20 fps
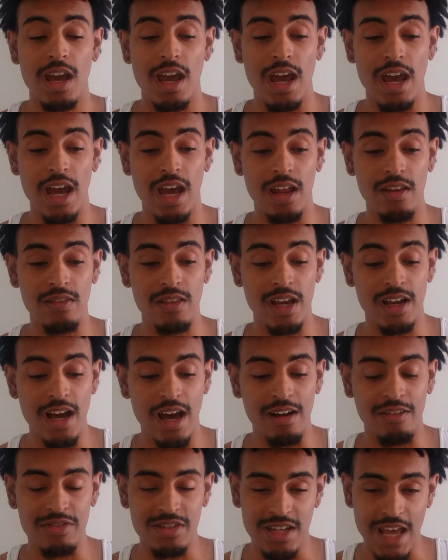and they
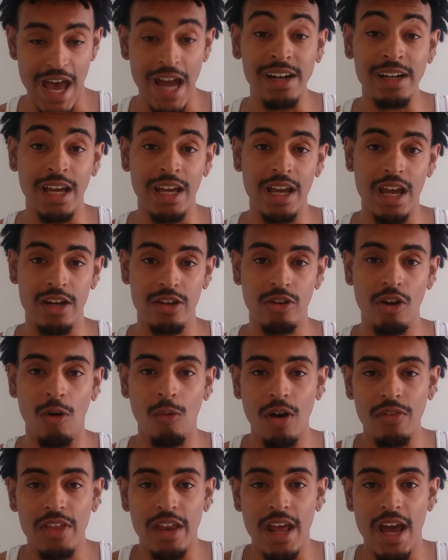kind of stagnate, and you don't
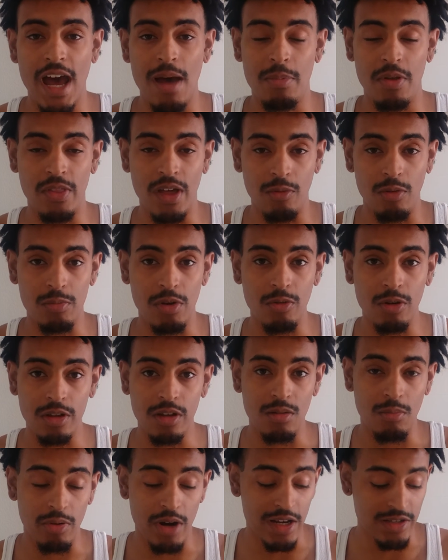want that to happen. That would be
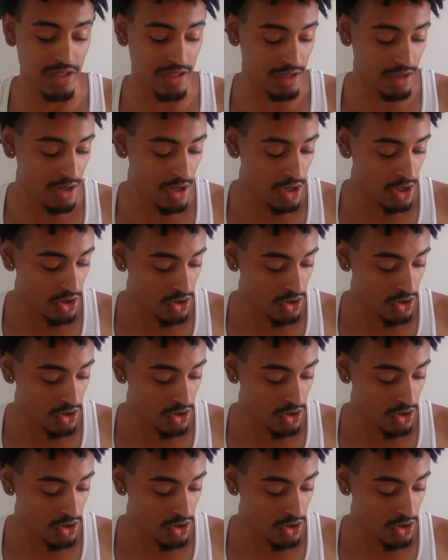really depressing.